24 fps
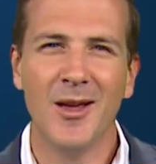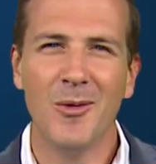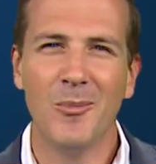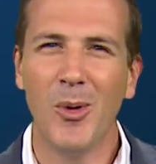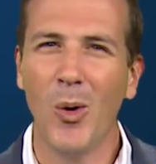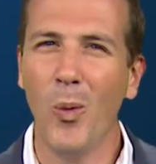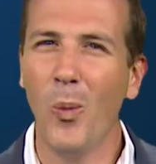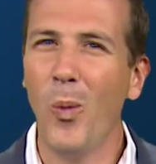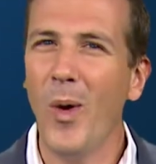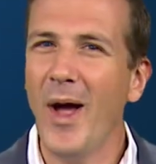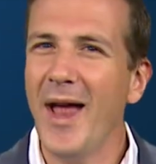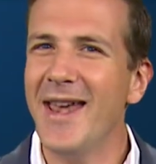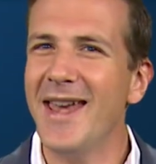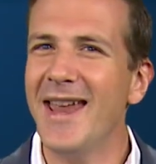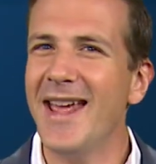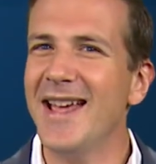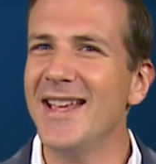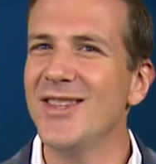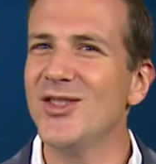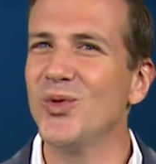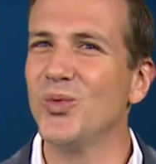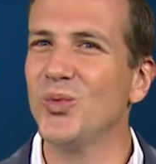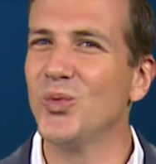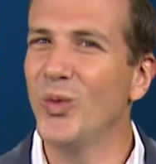But what
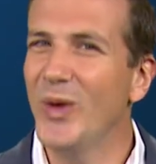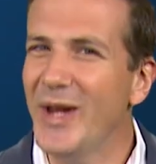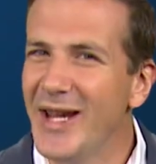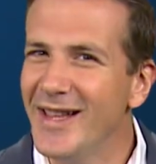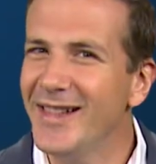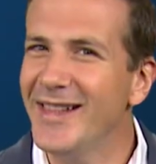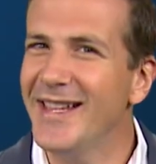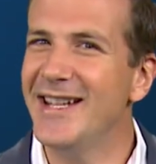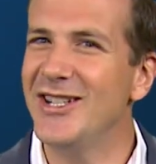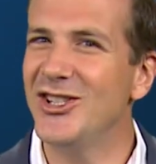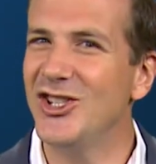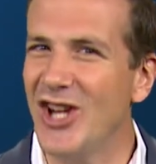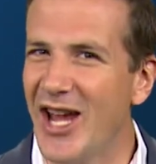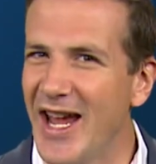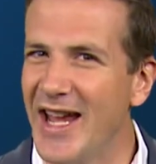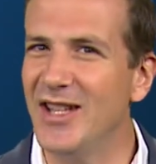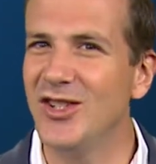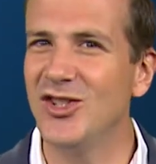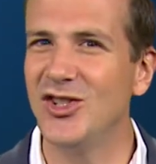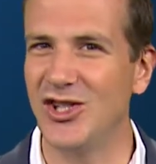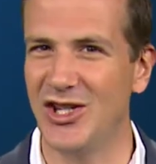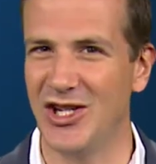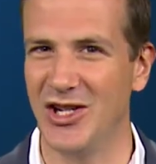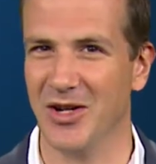has really
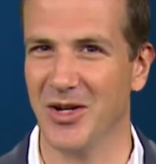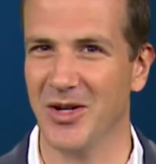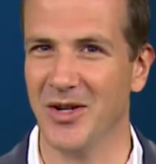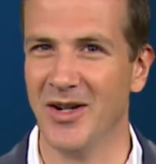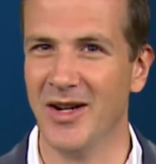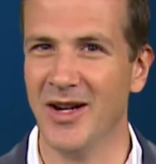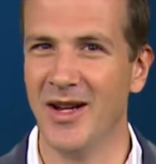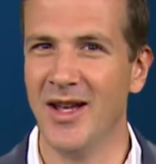changed here?